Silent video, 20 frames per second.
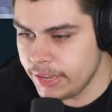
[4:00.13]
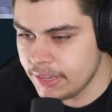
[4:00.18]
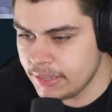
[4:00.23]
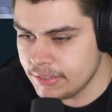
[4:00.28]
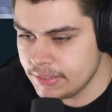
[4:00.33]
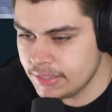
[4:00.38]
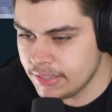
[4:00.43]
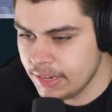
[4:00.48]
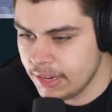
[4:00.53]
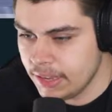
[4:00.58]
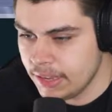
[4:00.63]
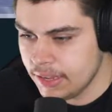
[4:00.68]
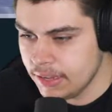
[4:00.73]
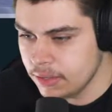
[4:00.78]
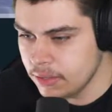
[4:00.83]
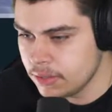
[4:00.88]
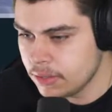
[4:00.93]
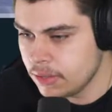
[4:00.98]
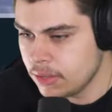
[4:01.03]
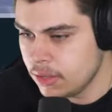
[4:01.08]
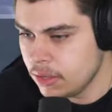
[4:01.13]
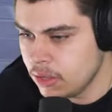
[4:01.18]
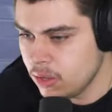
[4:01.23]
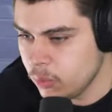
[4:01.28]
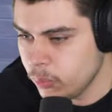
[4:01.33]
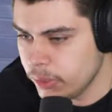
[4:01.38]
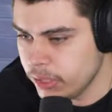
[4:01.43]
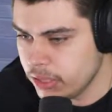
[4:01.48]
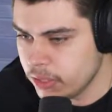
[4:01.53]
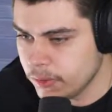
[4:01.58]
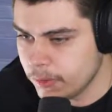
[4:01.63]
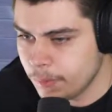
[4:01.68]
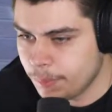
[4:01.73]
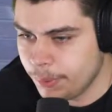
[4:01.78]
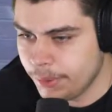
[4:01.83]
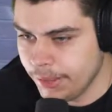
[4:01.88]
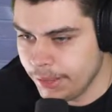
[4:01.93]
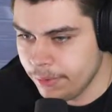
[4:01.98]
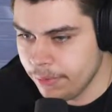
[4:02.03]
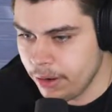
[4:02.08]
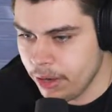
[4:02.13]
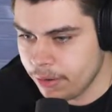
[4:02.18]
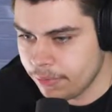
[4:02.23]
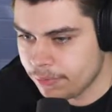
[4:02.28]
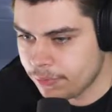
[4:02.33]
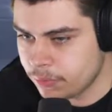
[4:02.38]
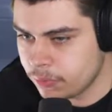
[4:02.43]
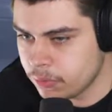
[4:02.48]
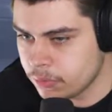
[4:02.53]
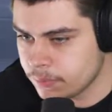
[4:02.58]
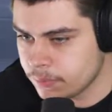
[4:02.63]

and ta-da! We learned Play Rough.